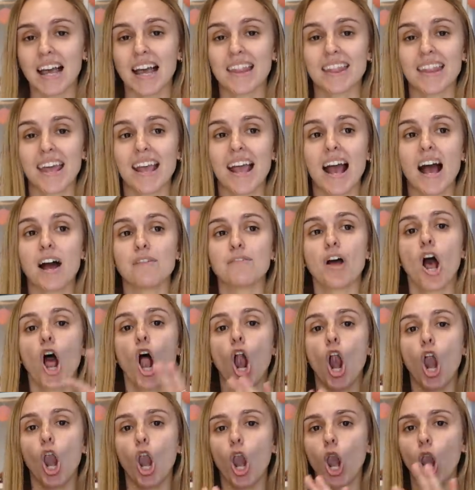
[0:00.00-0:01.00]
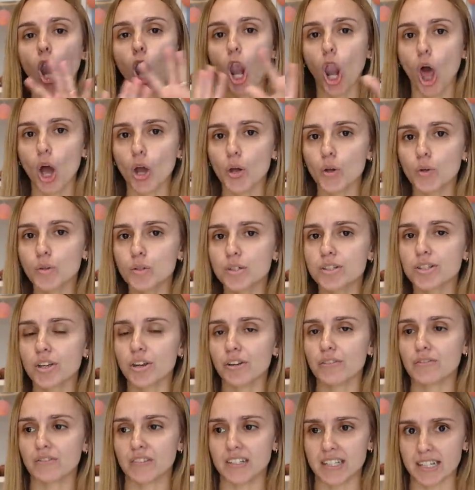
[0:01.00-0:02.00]
and they have loads
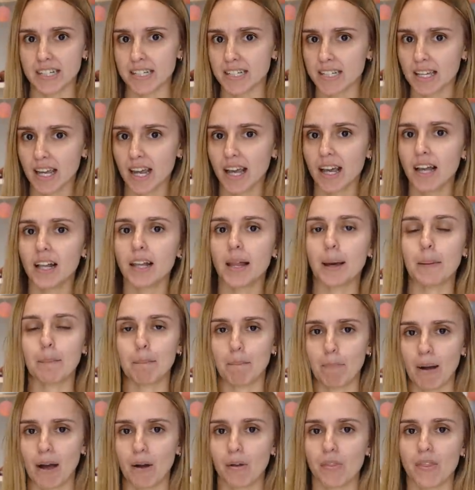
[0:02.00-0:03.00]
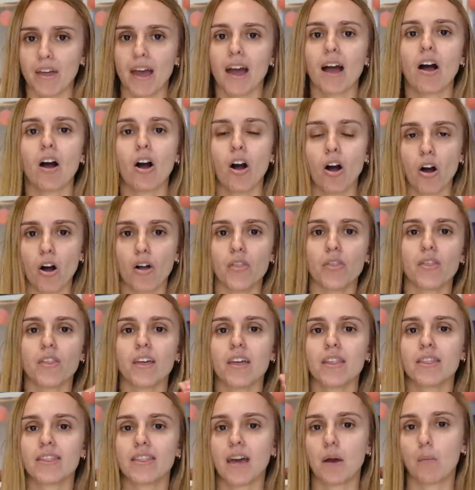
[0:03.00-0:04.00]
of detail about that on
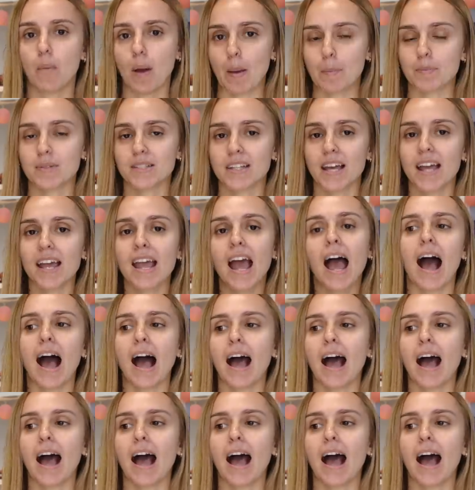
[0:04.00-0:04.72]
their website.